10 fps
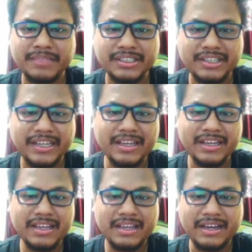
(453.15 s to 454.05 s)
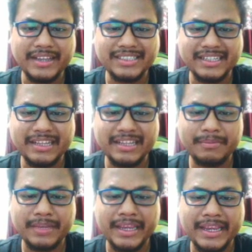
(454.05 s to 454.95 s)
EST, I send them
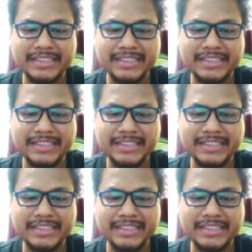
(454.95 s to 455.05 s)
a